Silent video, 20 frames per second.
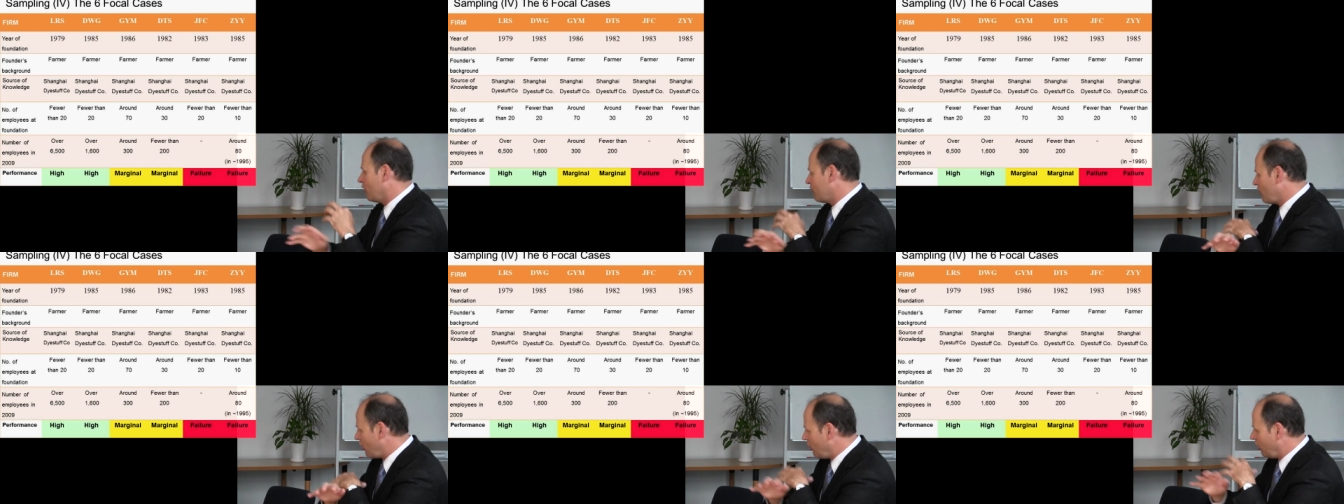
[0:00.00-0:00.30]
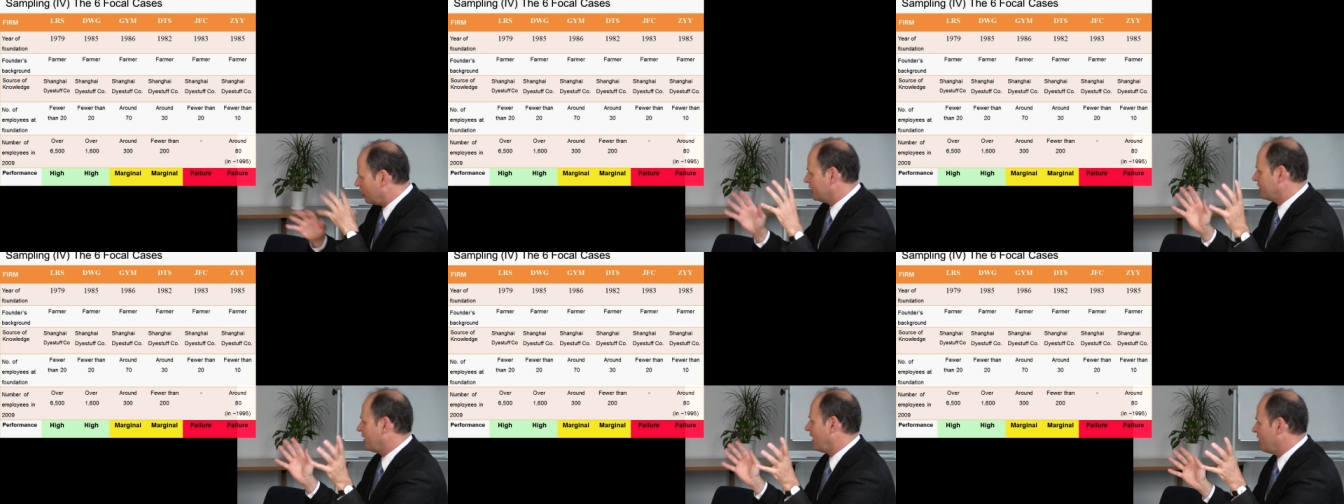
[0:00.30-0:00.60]
of
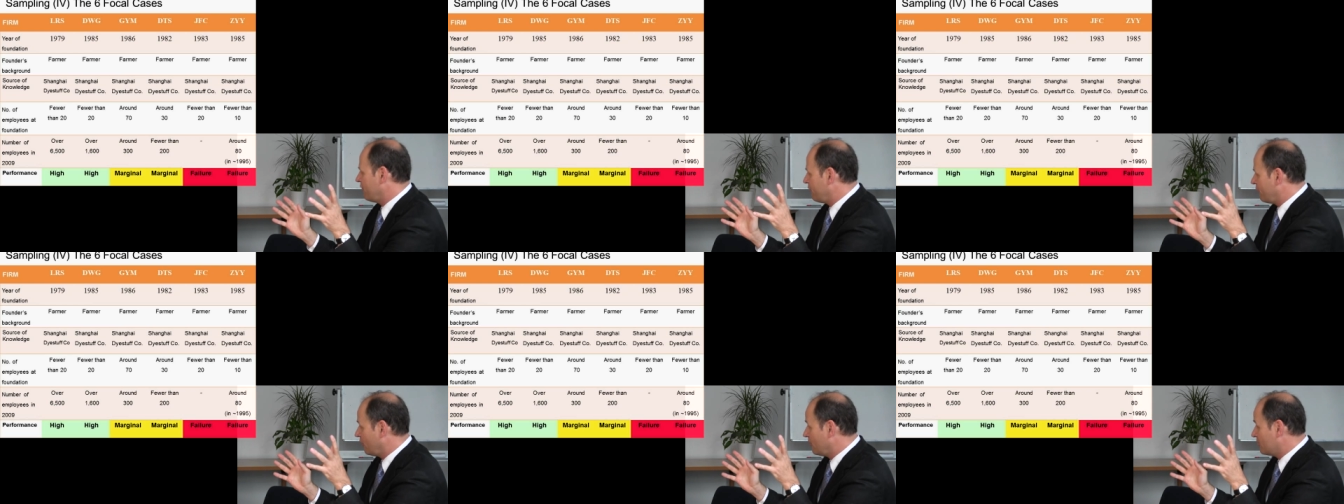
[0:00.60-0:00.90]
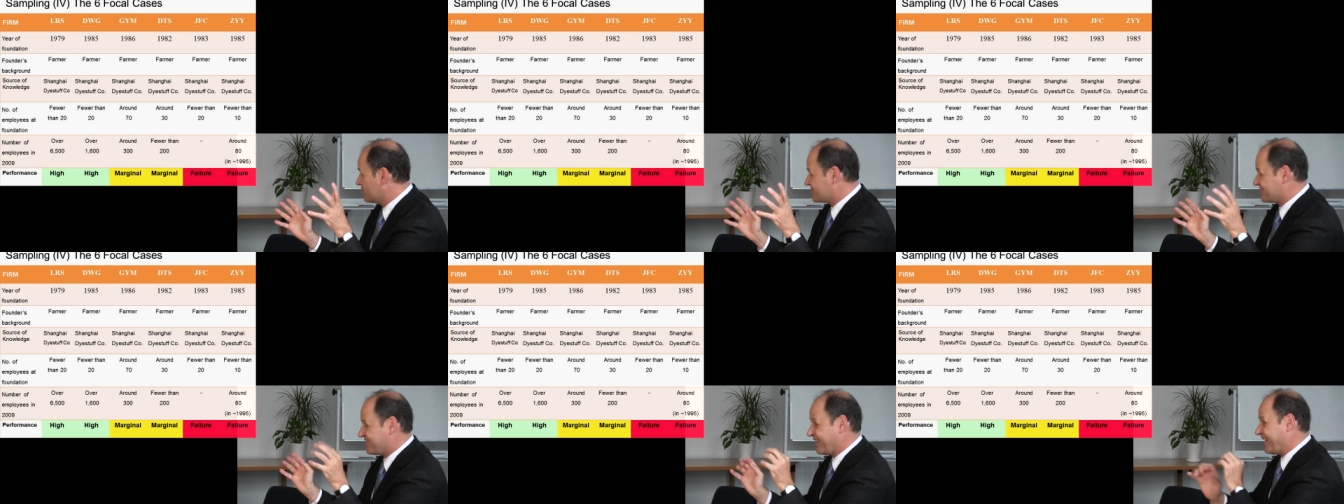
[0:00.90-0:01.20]
all the dye
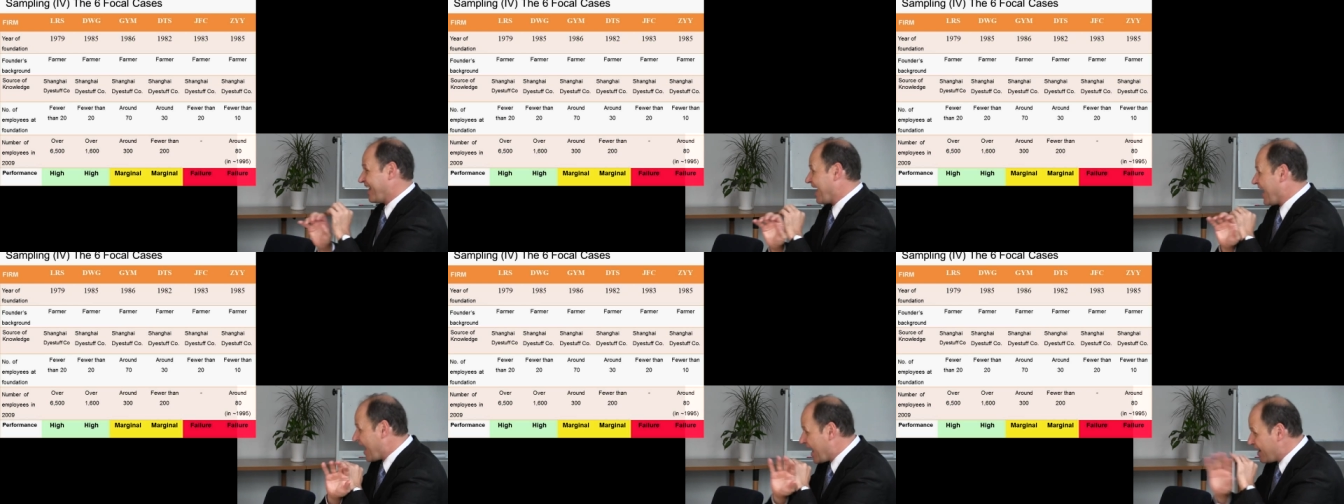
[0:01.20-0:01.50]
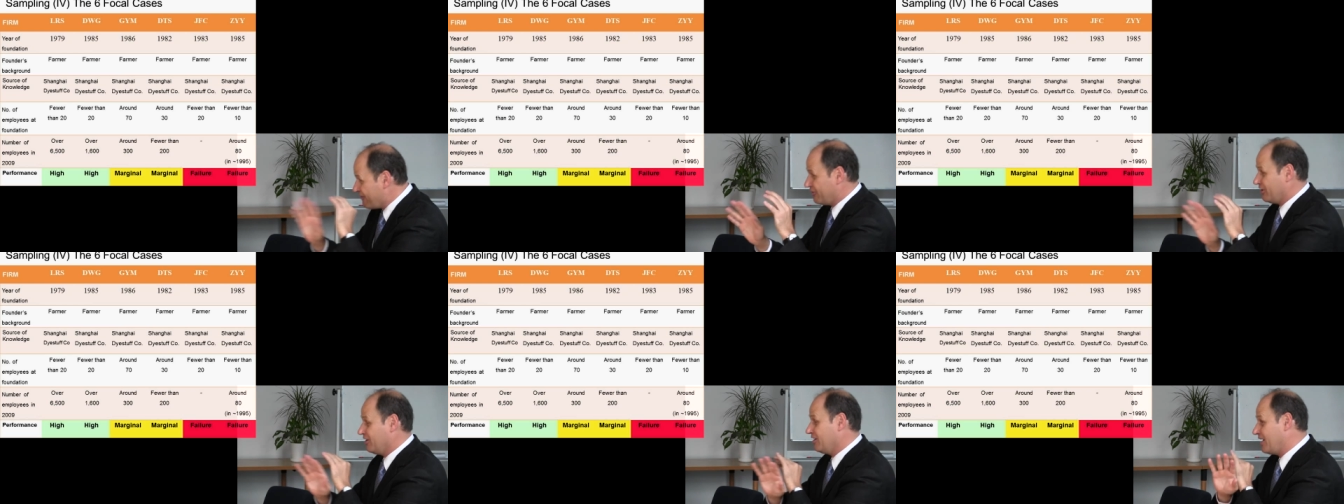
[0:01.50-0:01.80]
firms that
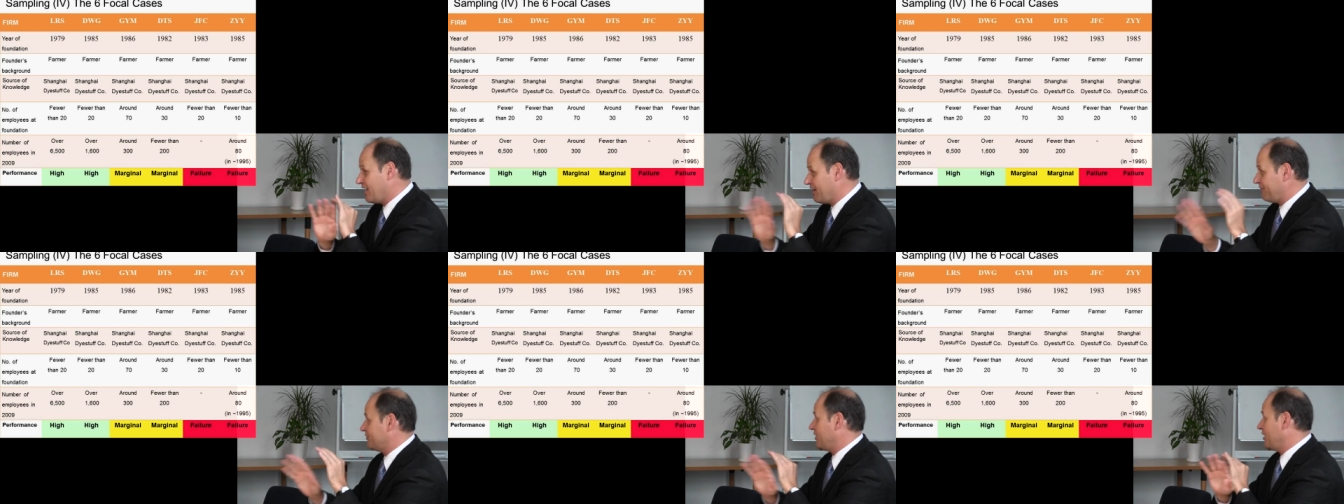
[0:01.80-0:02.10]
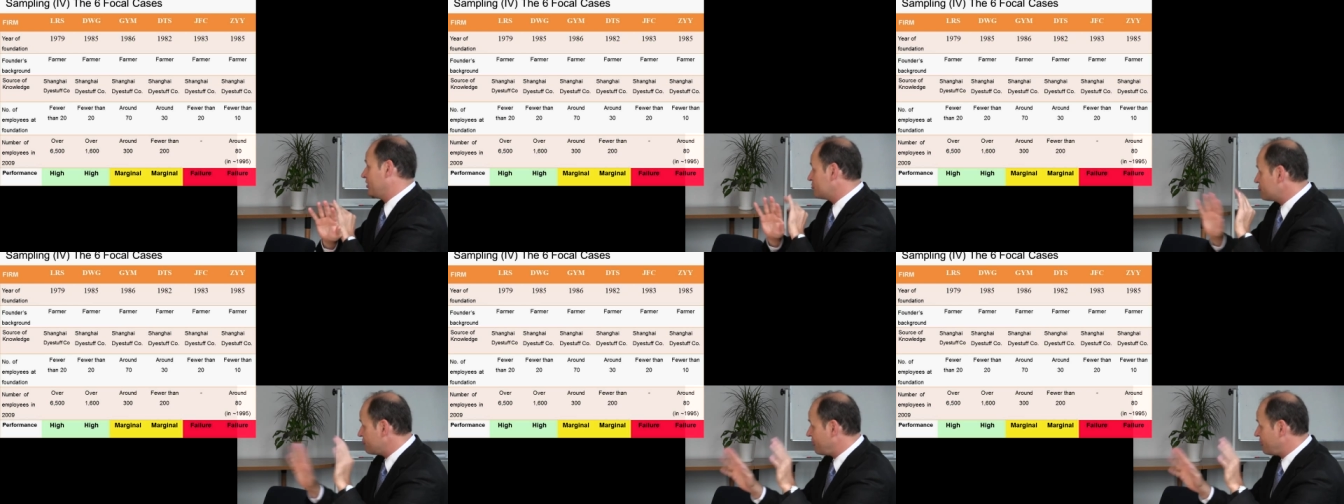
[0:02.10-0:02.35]
ever left a